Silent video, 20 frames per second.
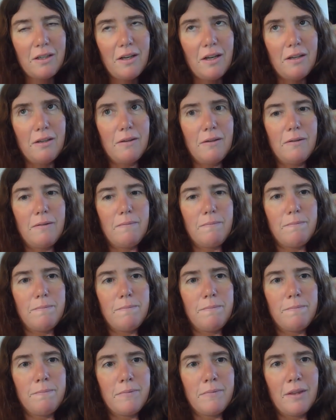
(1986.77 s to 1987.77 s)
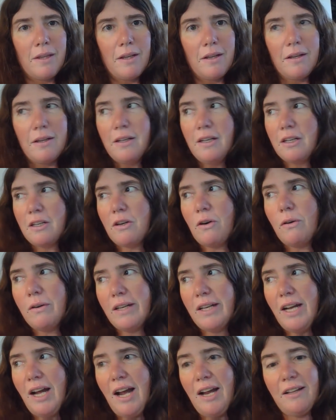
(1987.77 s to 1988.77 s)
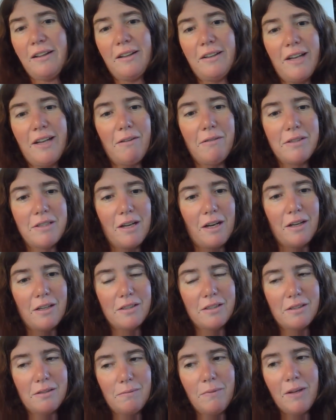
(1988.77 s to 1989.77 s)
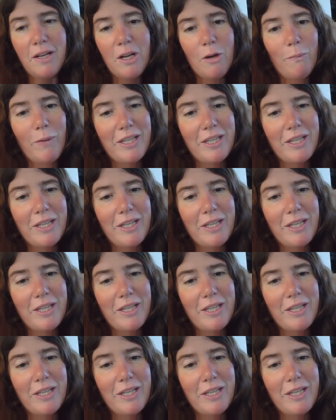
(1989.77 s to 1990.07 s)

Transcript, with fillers: um Coney Island. That was awesome.